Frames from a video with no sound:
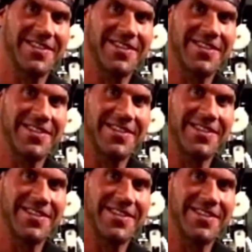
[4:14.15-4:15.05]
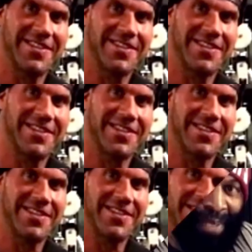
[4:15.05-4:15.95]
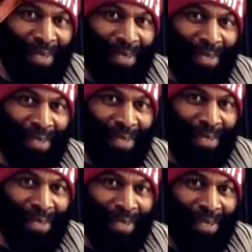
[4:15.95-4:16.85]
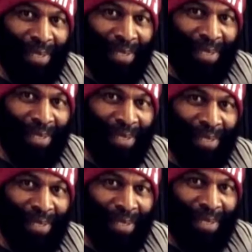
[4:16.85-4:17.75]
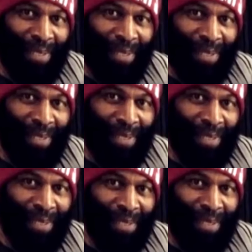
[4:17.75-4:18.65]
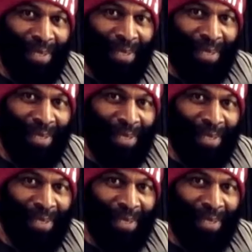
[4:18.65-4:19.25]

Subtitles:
The person shown says nothing.